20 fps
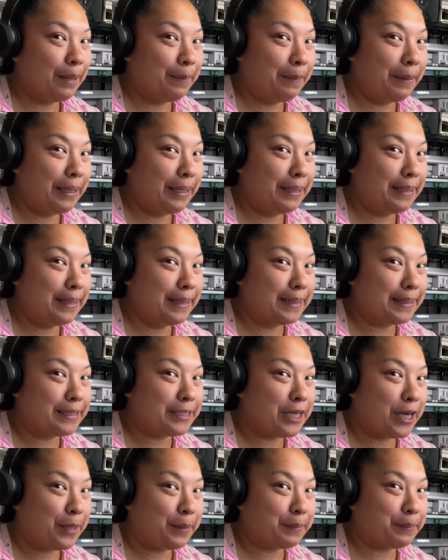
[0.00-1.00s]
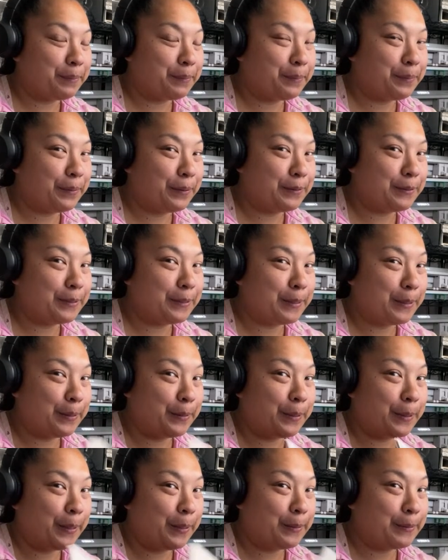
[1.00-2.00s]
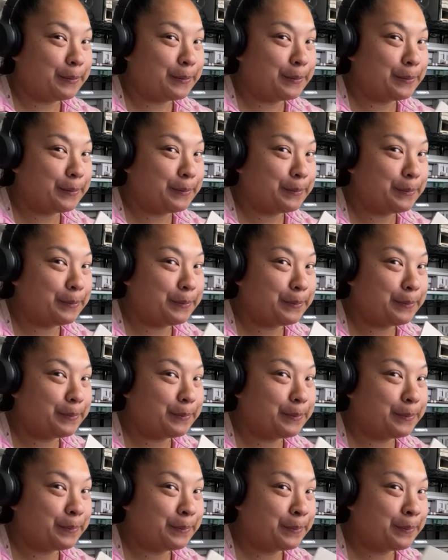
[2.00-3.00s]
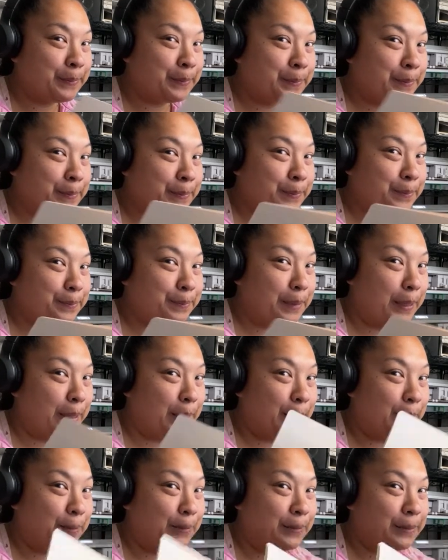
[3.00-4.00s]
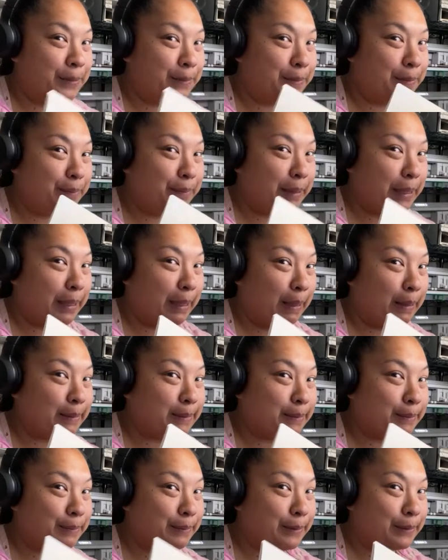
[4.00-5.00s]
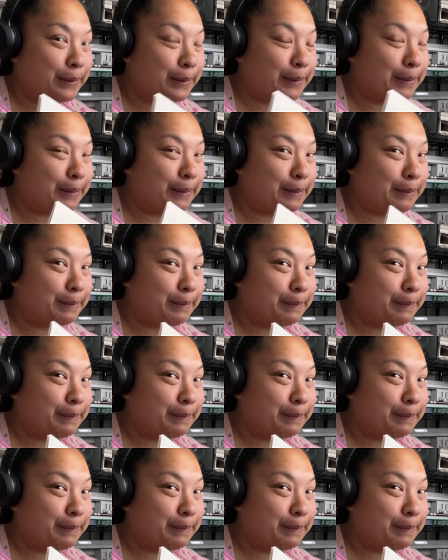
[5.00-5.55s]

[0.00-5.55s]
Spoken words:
Put it in the shop. Those little things. I don't know what you mean by custom orders.